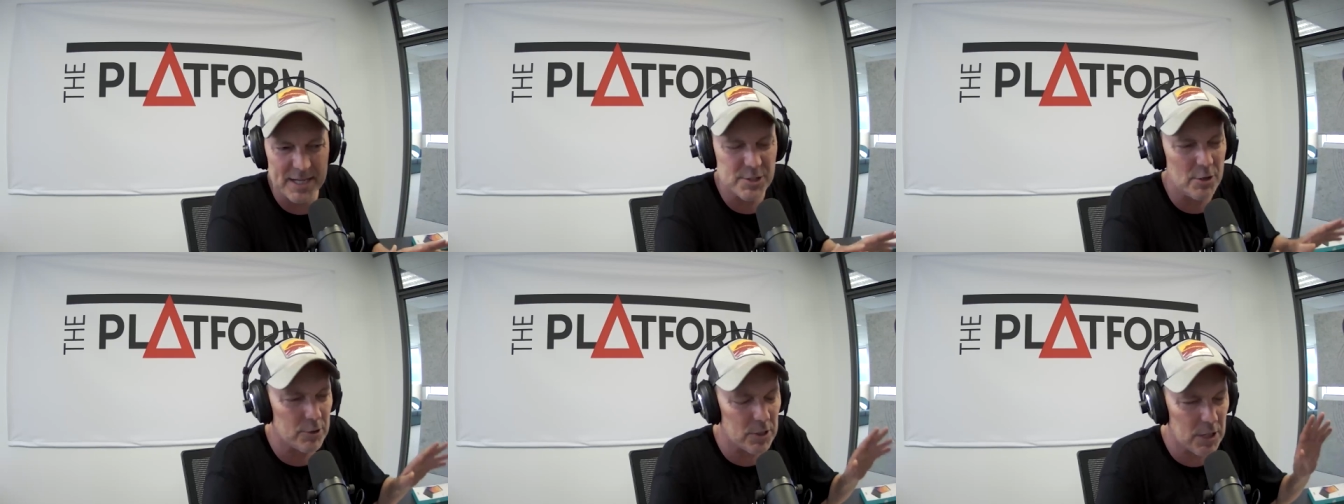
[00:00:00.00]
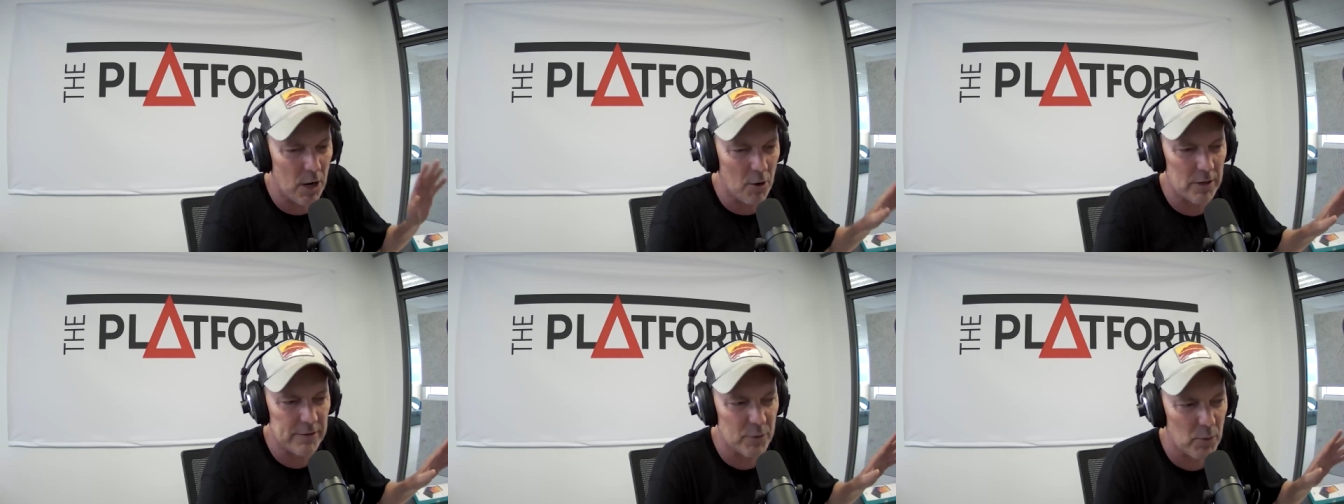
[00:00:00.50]
You look at
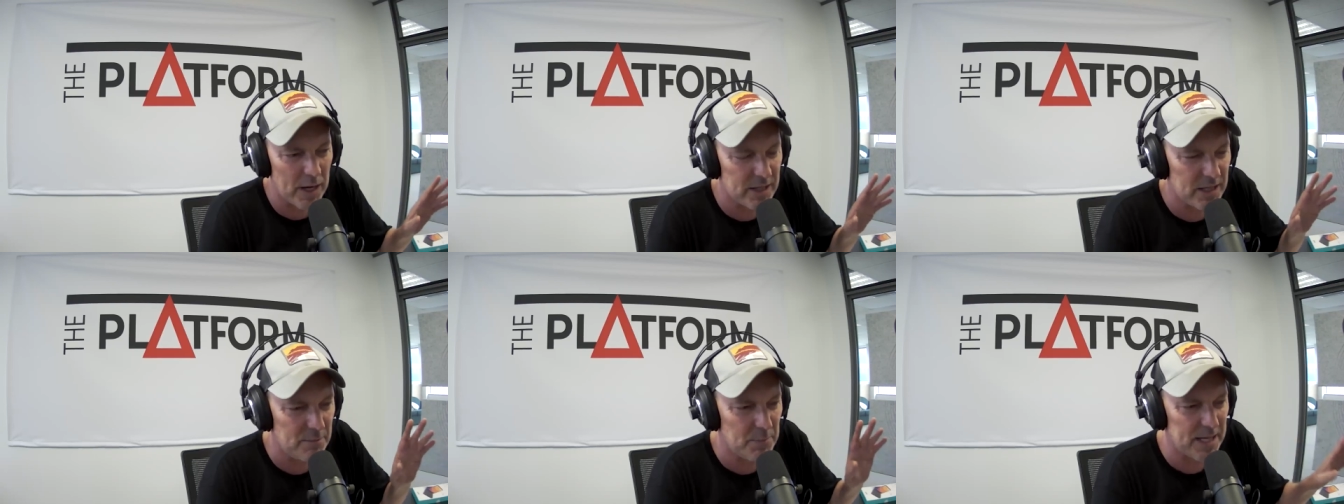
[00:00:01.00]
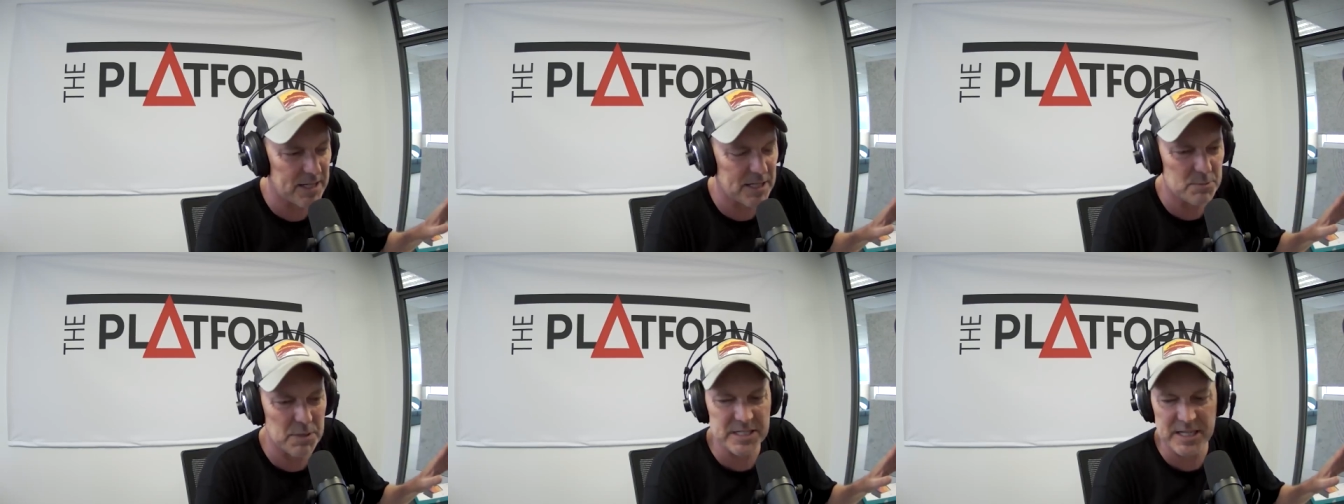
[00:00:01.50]
Kohli and the way that he batted,
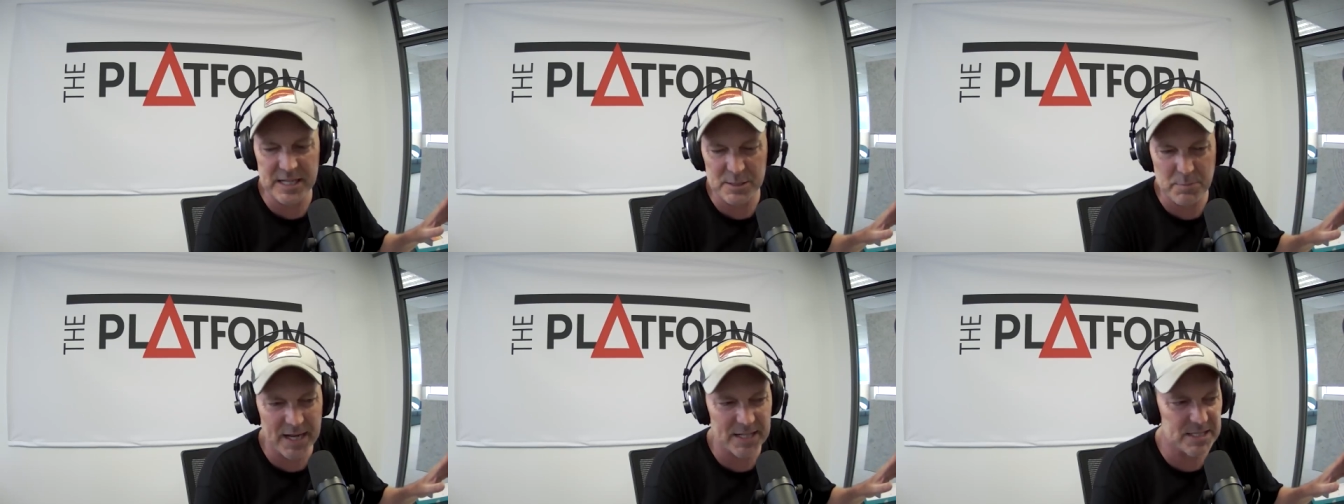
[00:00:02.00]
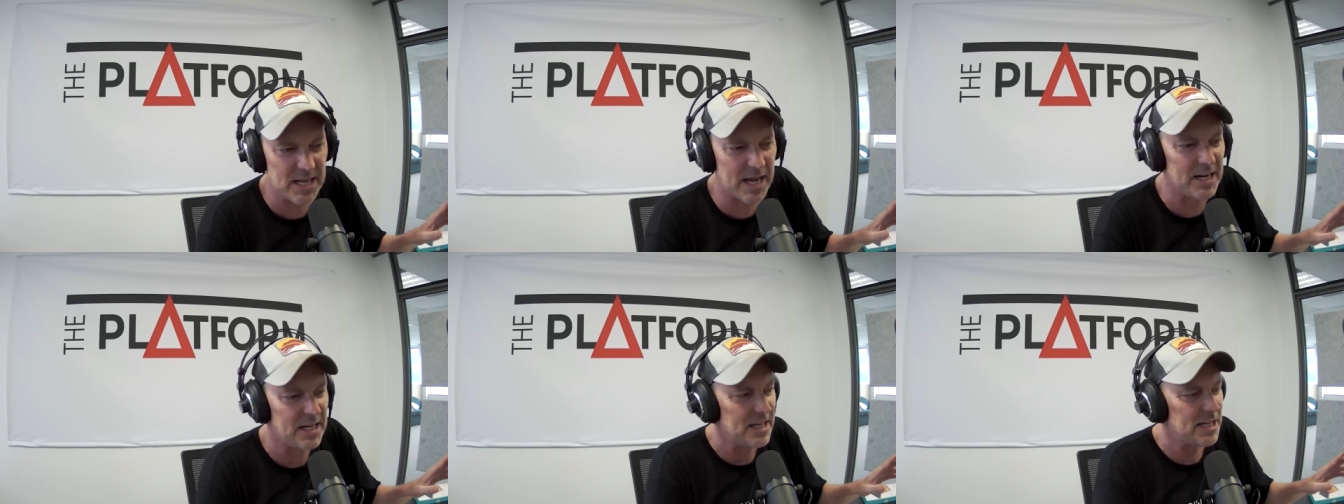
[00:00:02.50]
especially against
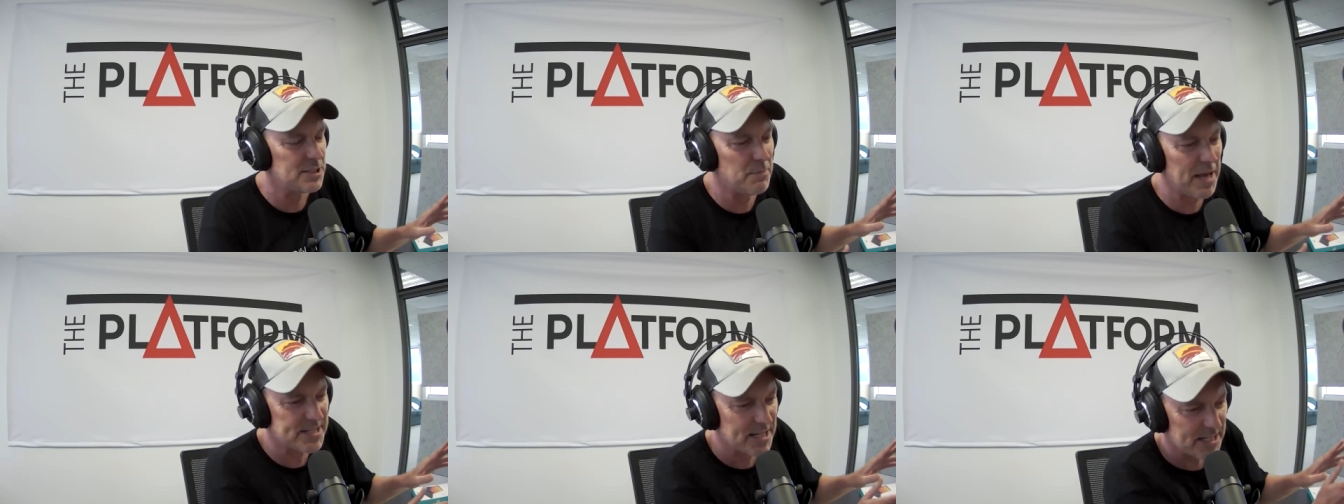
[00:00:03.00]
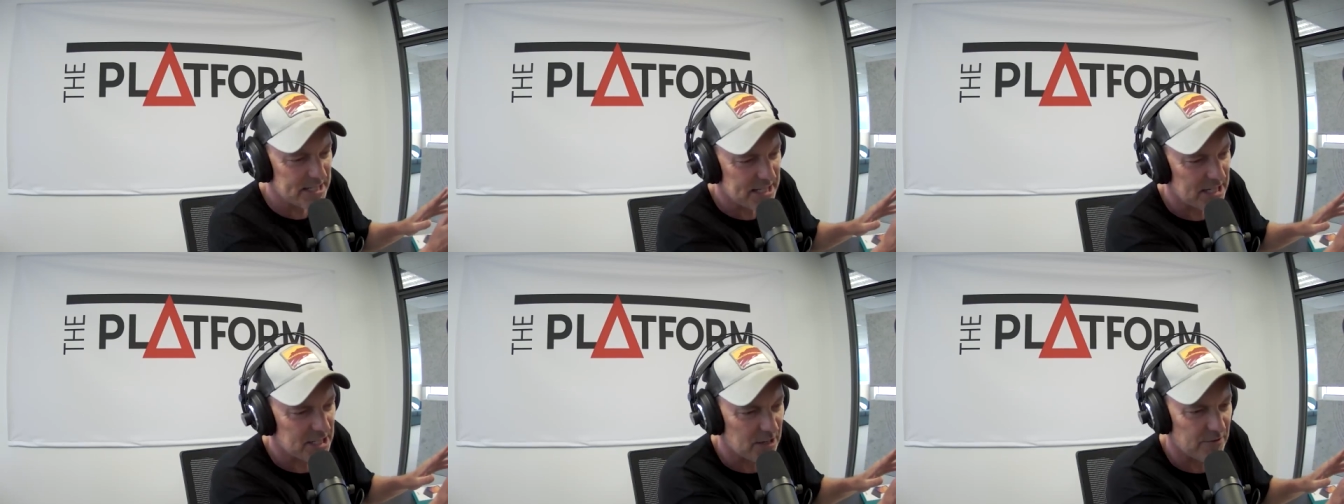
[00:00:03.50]
Pakistan, his bat's an
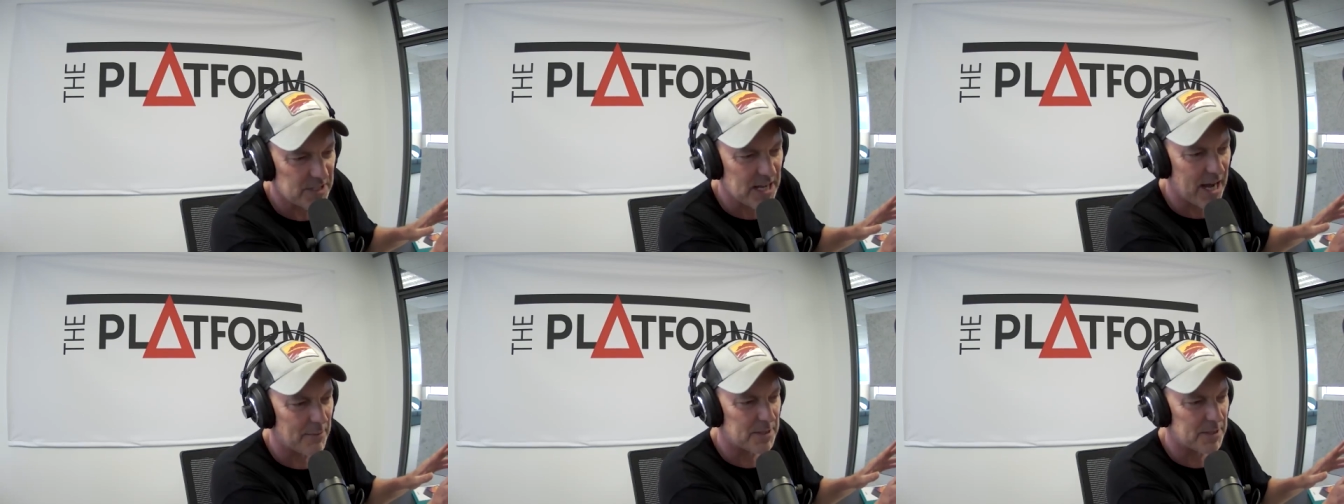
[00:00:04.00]
extension of his arm.